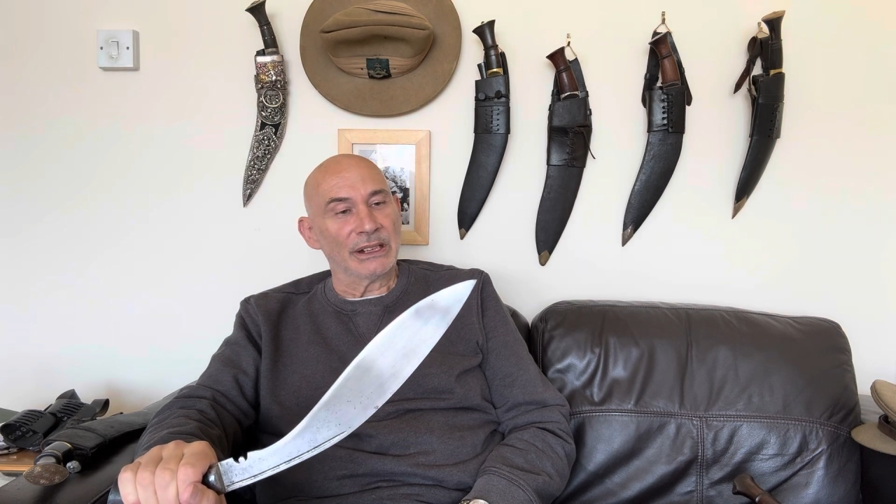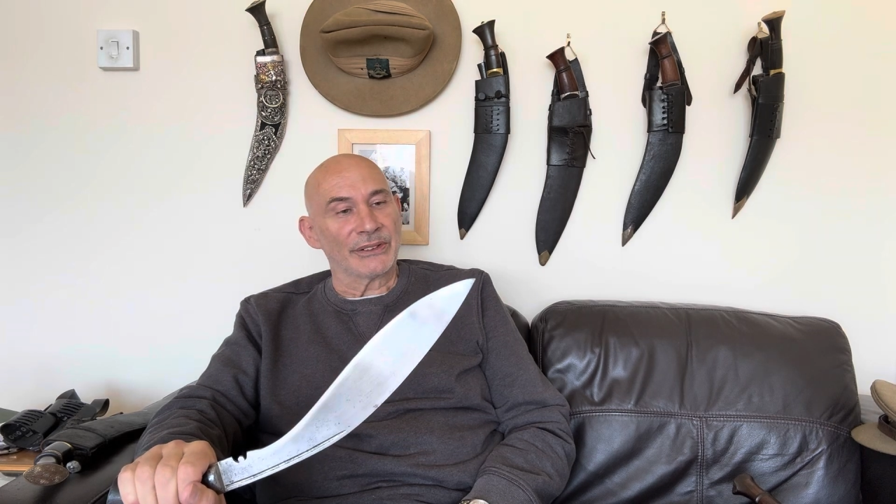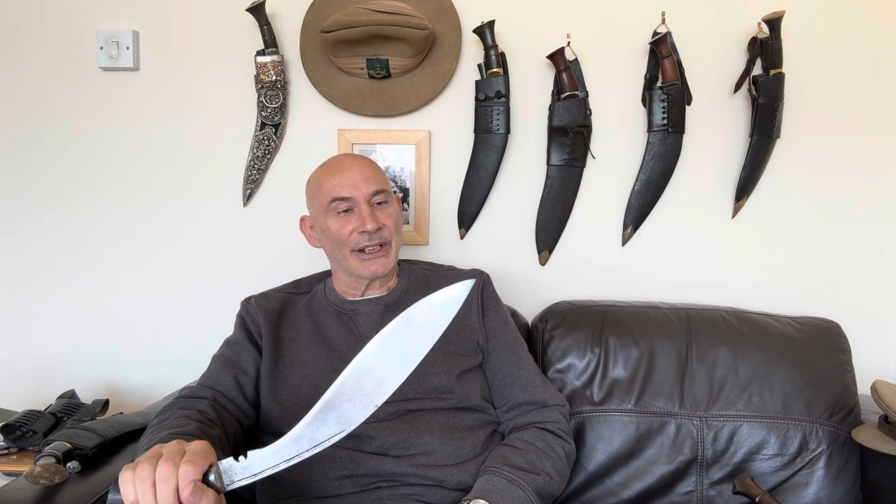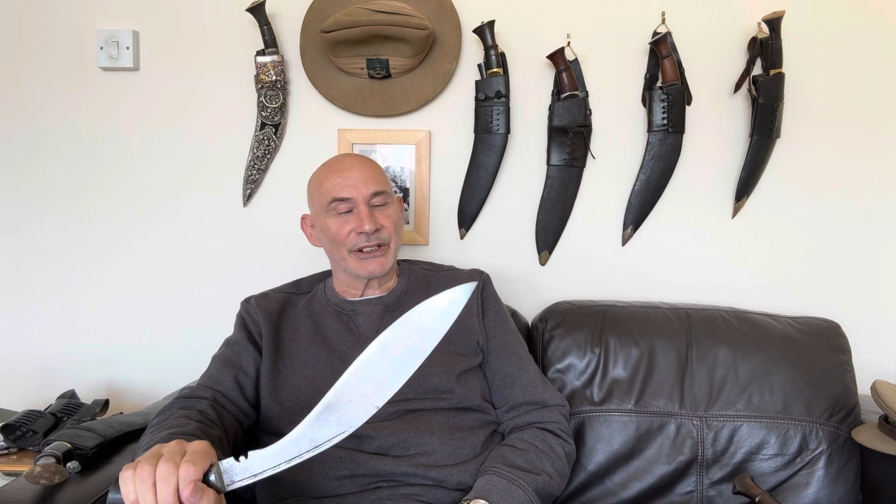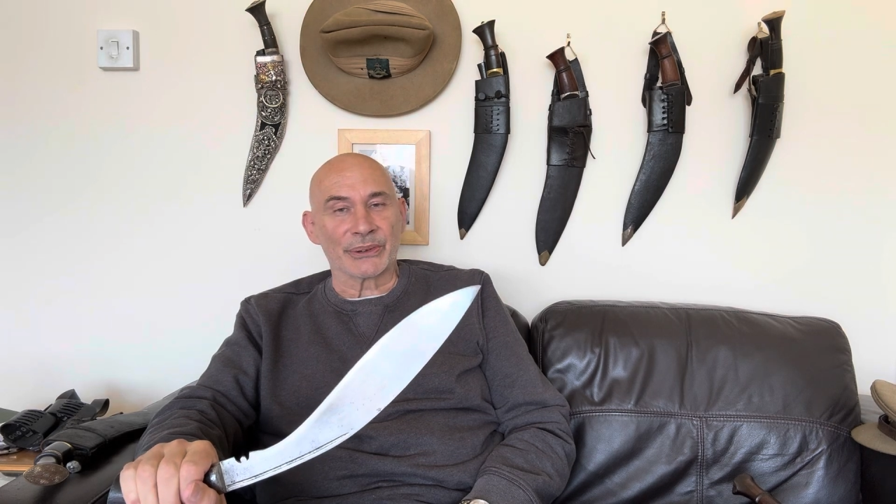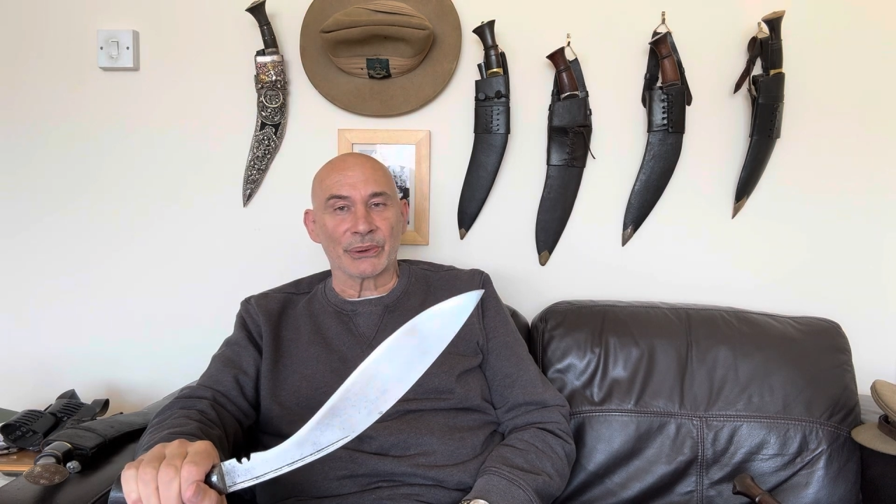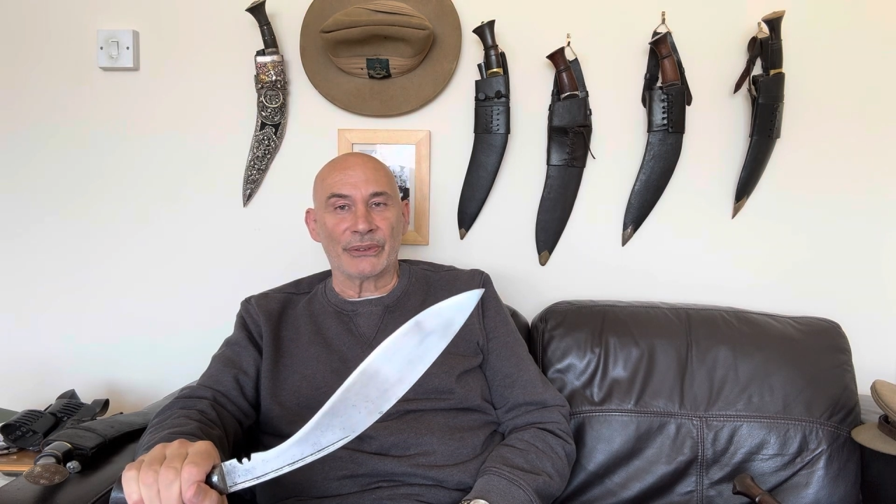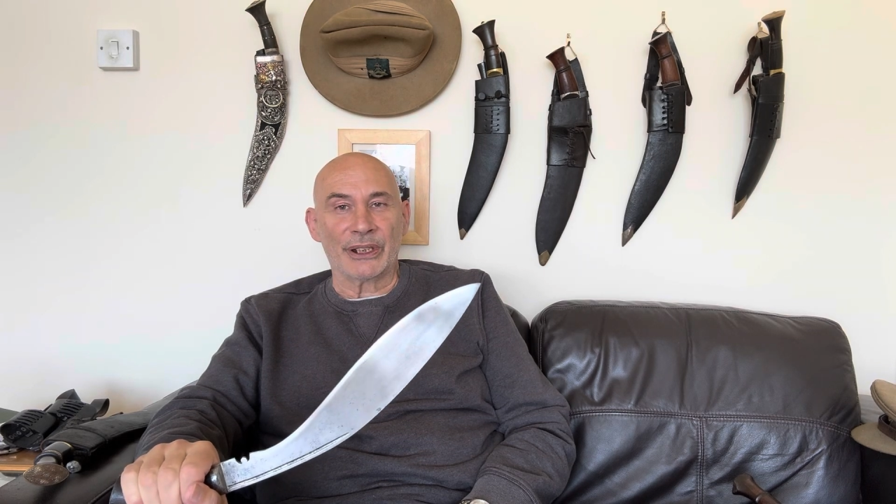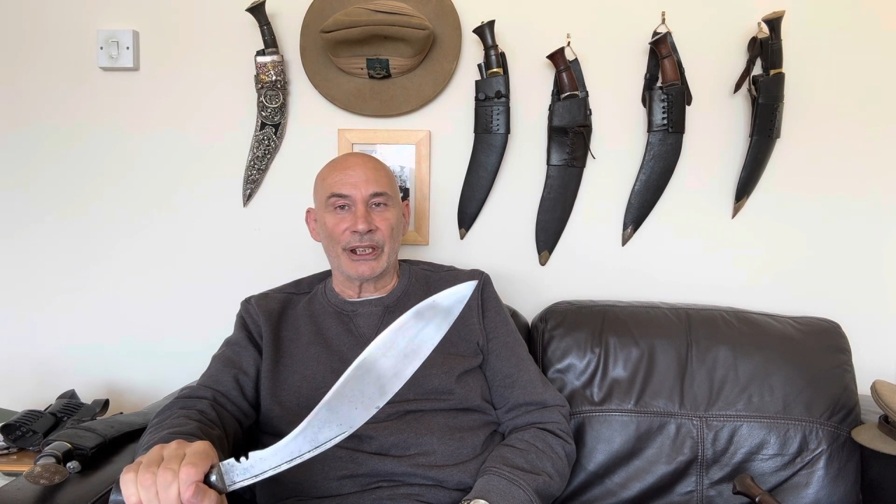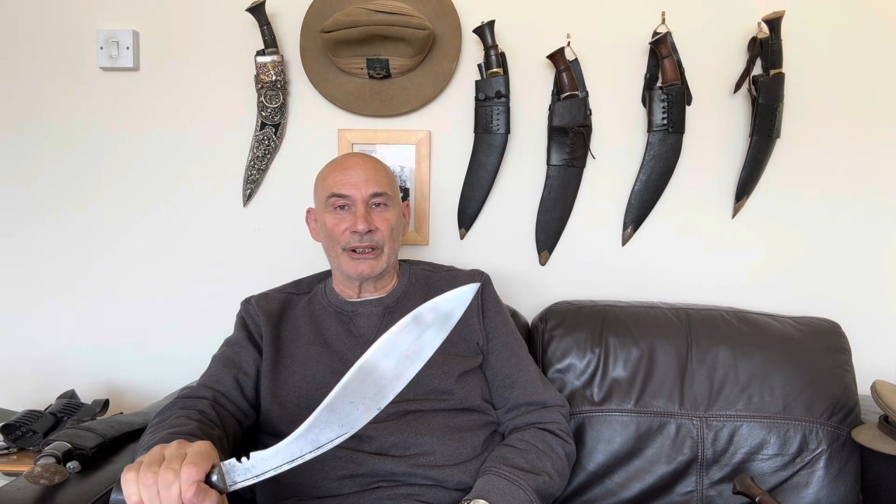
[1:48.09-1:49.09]
that sort of
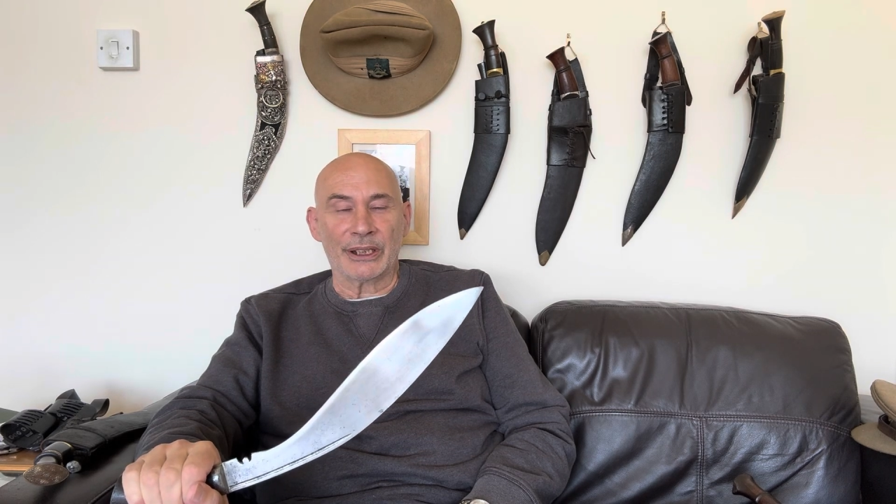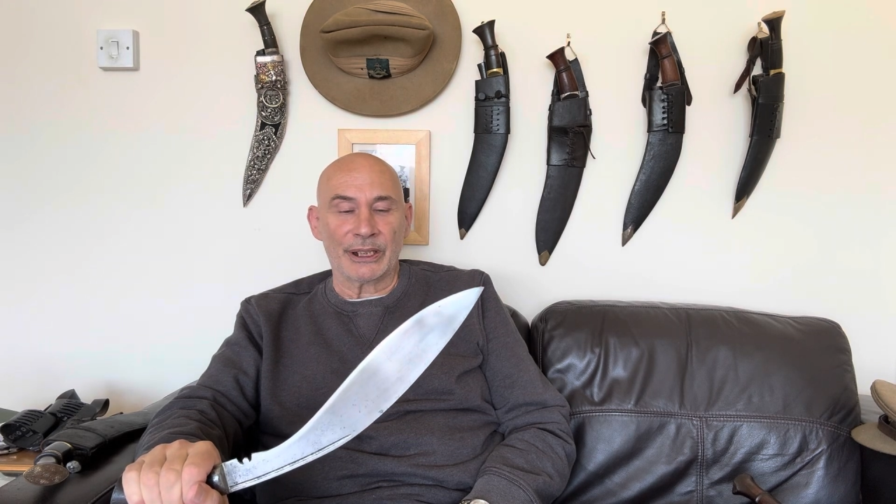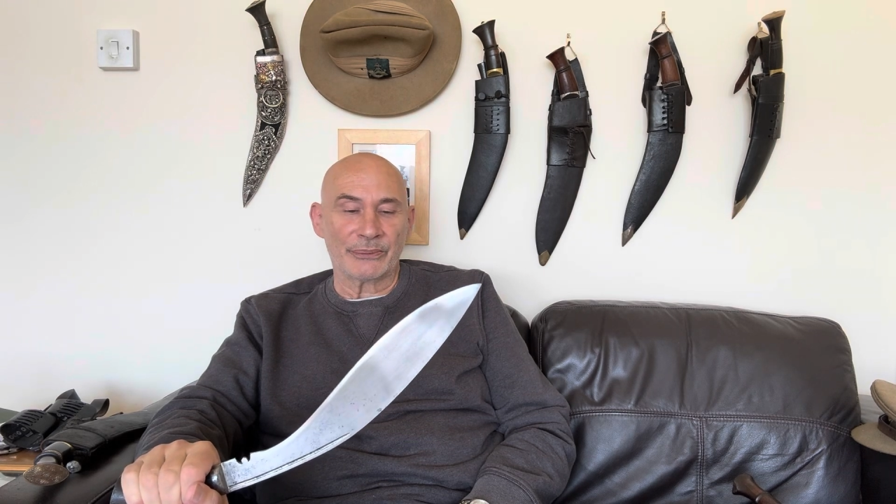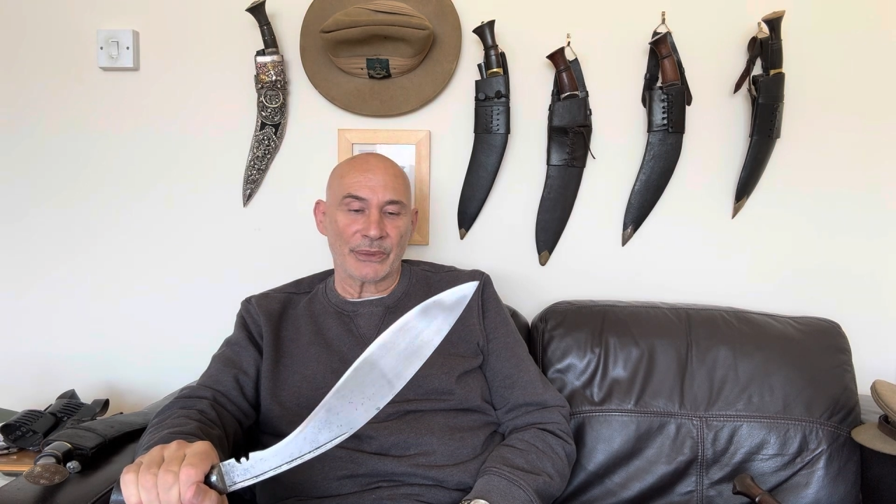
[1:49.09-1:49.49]
area